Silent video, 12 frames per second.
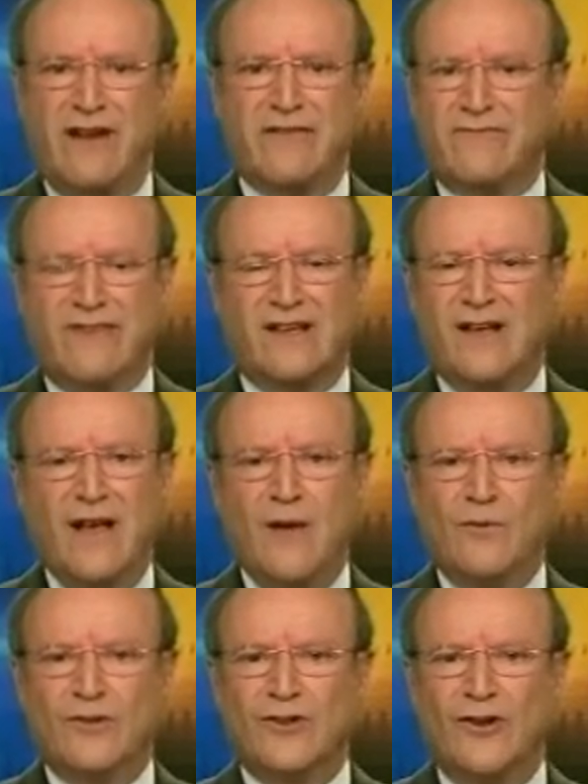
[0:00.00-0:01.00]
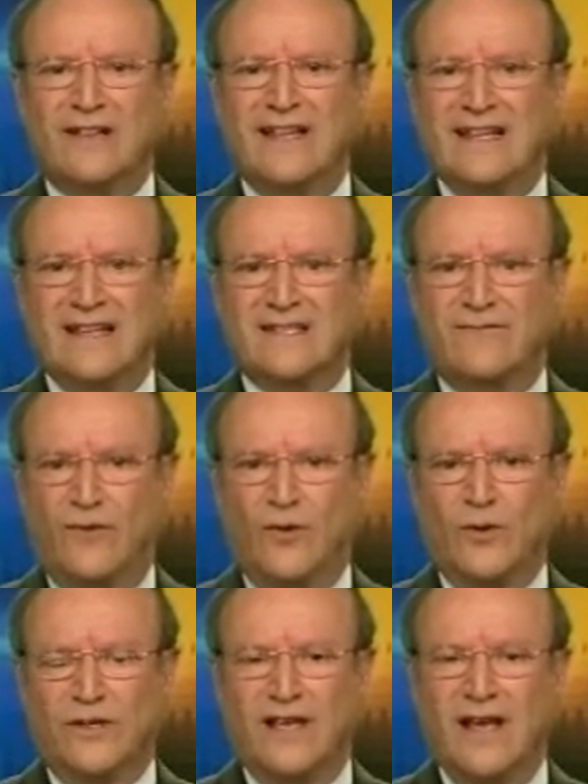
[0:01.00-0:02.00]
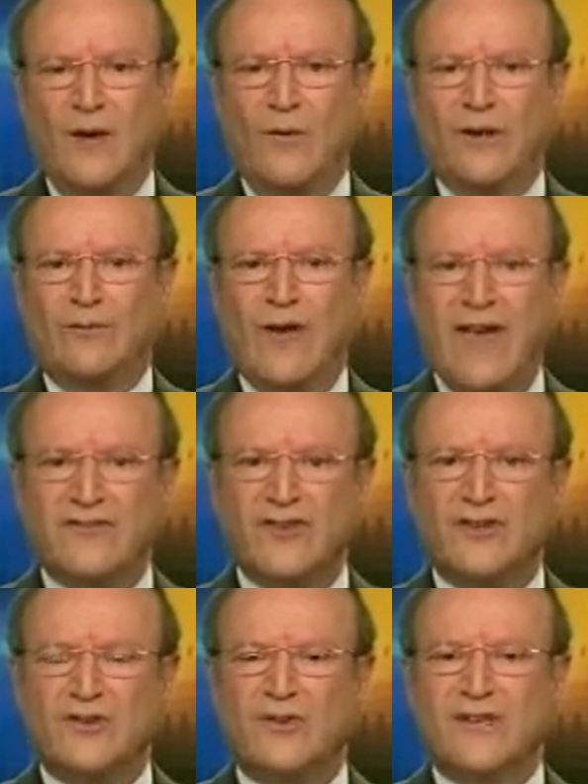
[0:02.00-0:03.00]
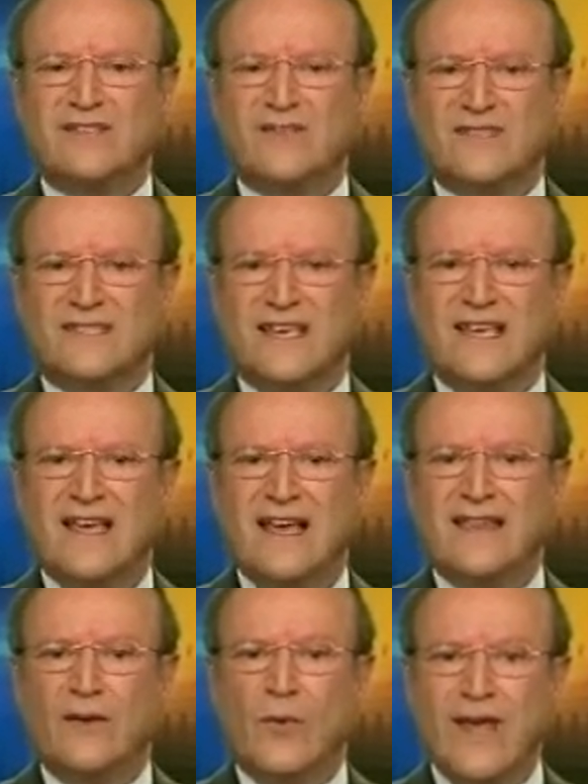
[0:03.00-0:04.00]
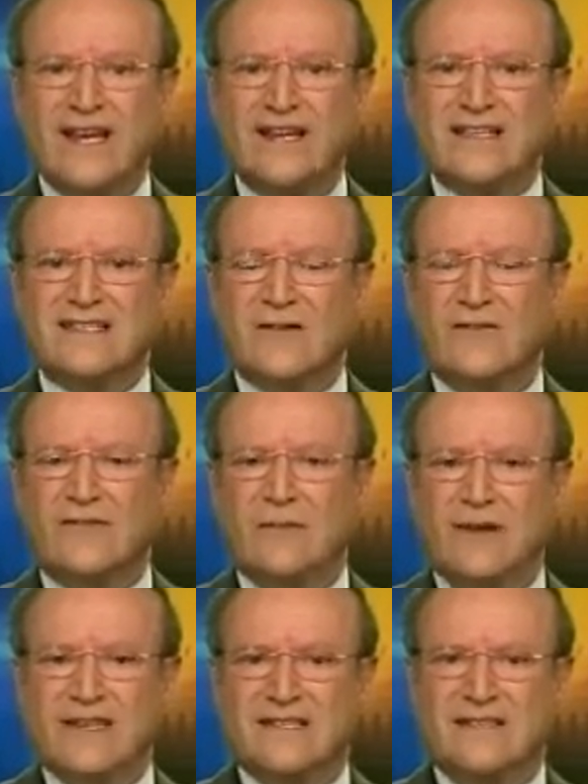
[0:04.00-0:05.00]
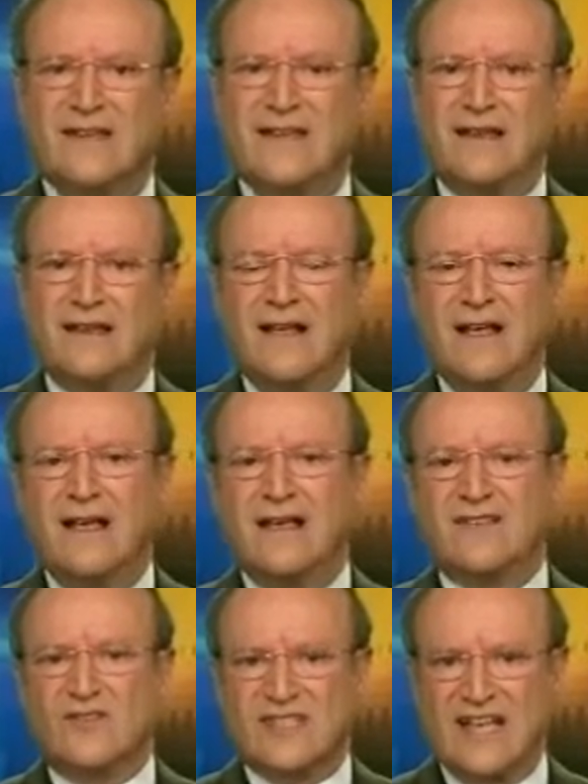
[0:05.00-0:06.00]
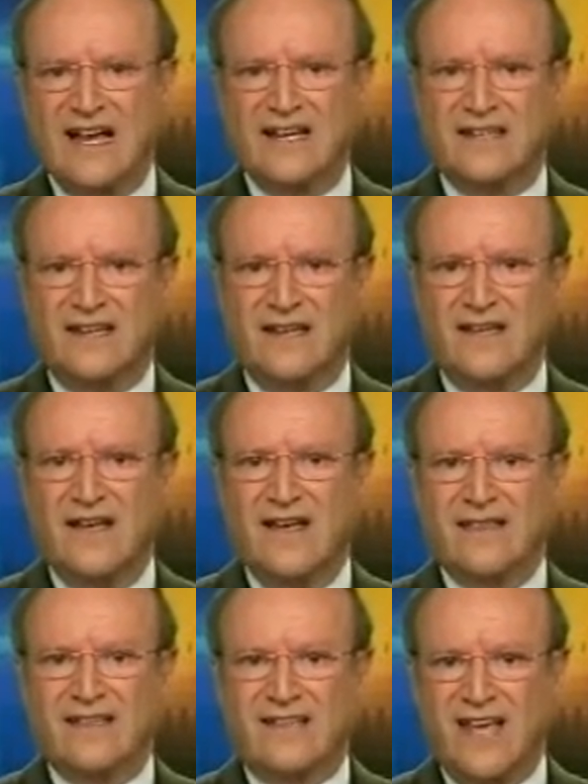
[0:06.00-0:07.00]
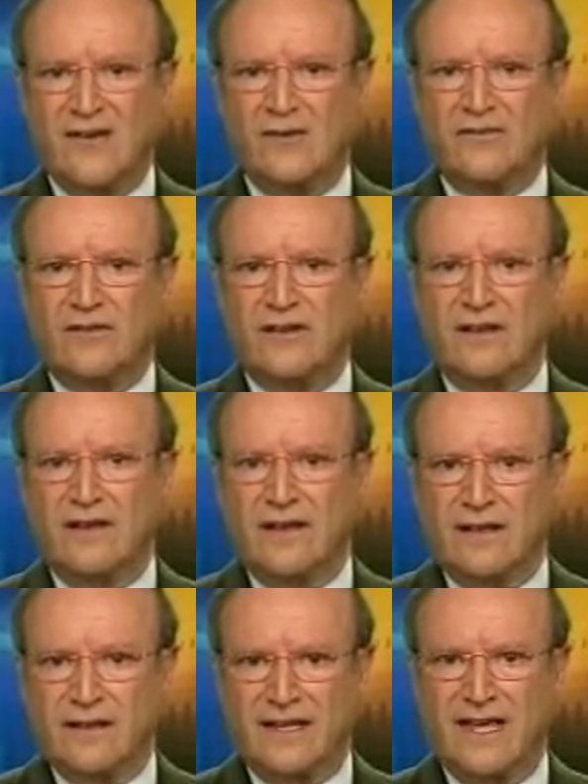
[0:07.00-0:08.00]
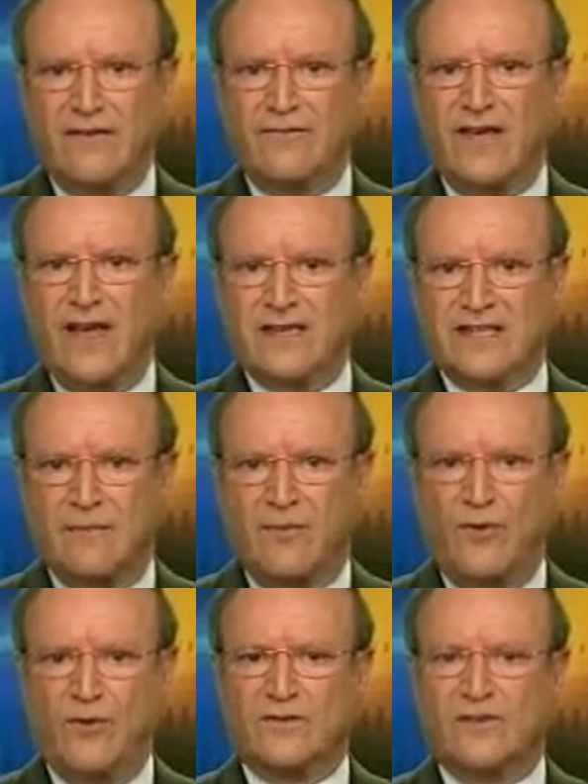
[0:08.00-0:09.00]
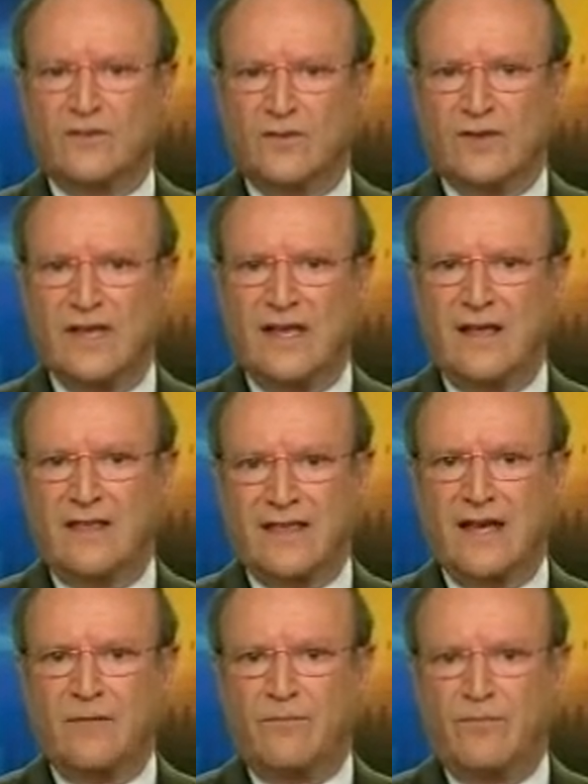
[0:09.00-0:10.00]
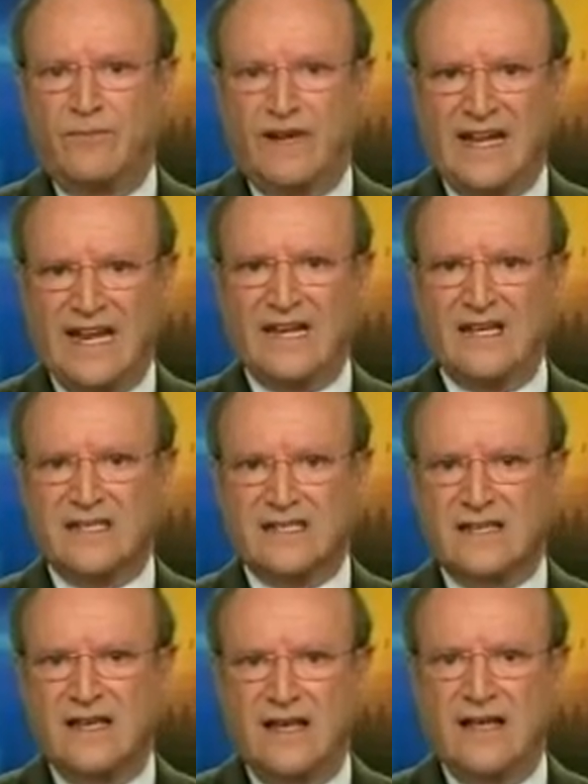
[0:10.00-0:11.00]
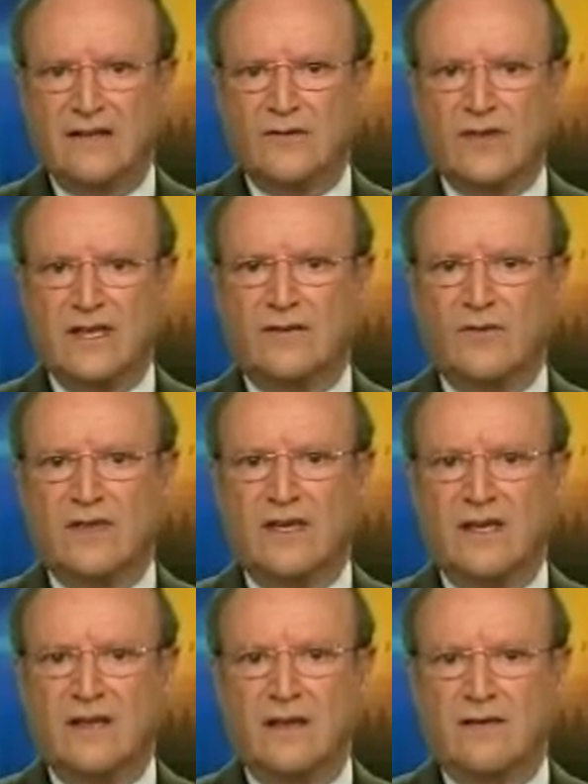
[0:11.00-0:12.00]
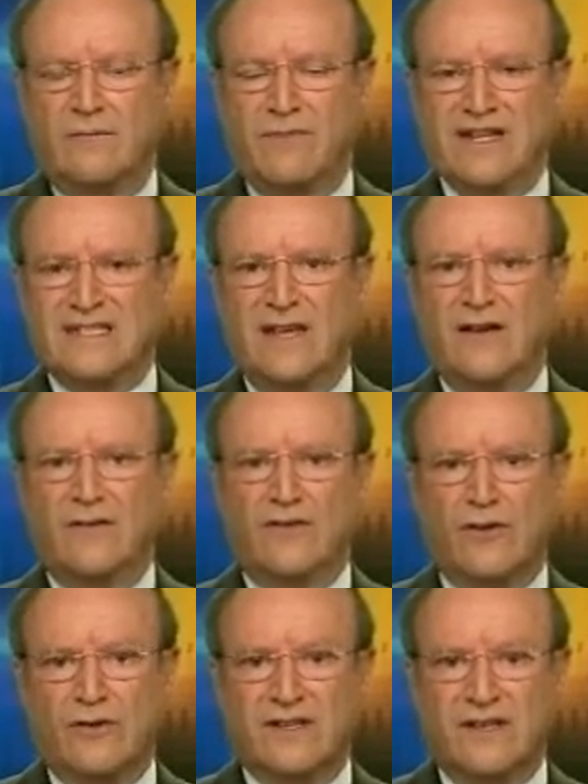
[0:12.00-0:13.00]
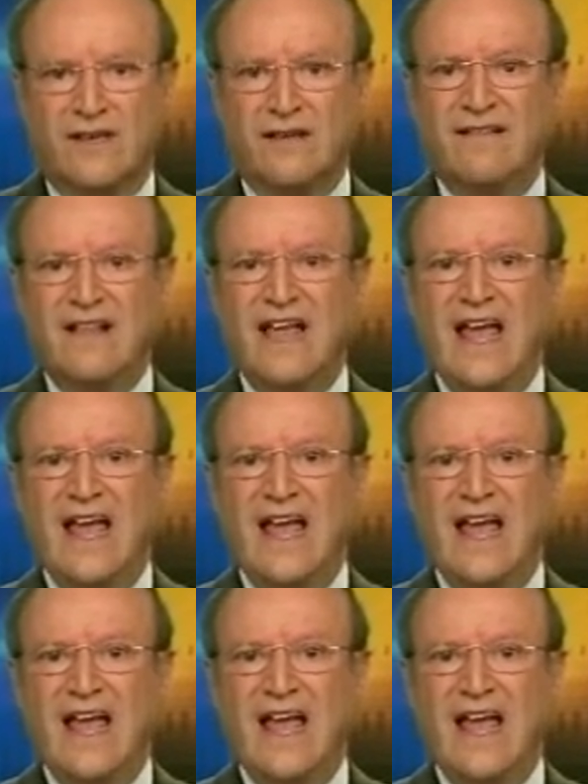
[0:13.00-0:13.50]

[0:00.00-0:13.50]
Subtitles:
rhetoric would not lead us forward. What we have to do is to see the weakness of the Palestinian society that cannot give support to their leaders, to the Palestinian Authority.